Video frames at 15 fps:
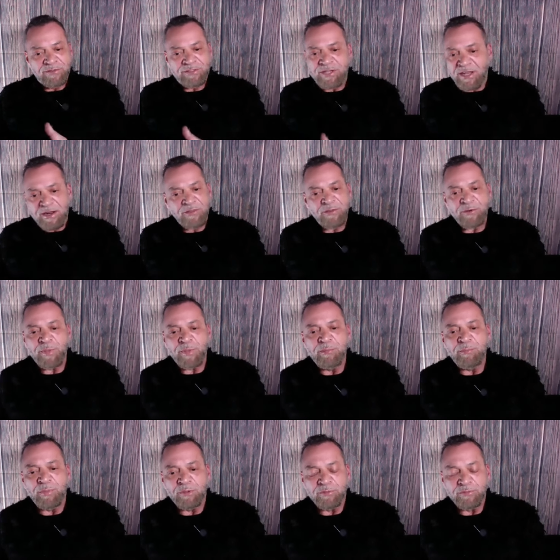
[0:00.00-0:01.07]
10 other
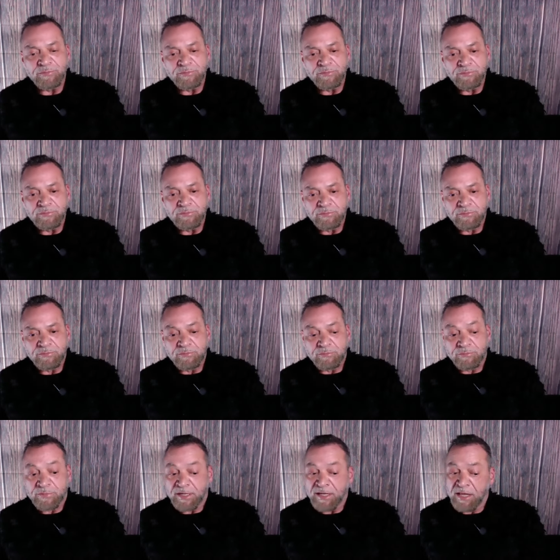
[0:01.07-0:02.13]
people.
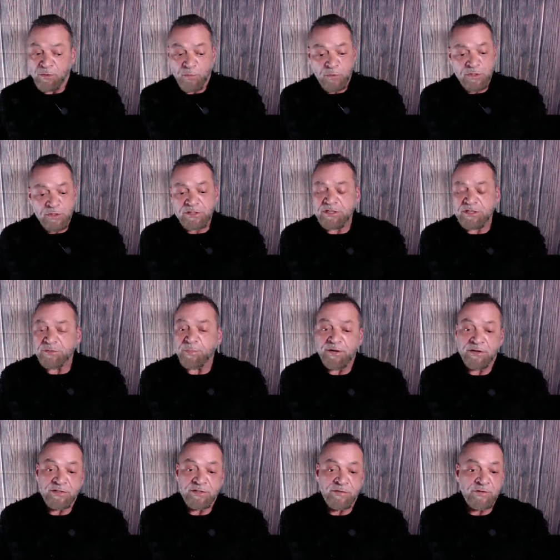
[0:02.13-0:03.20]
They got the worst
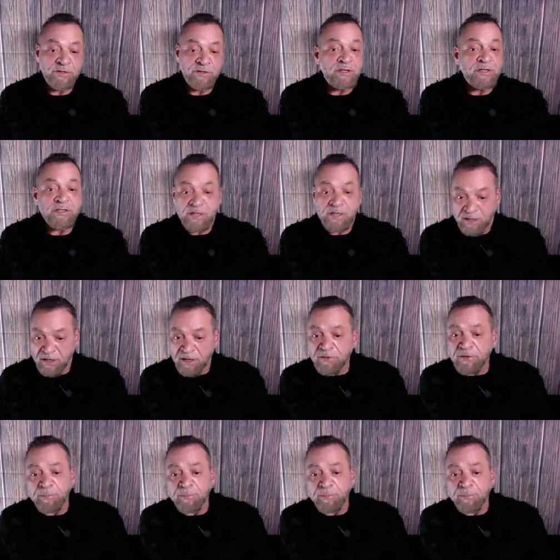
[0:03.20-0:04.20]
experience ever. They're going to tell 100 people.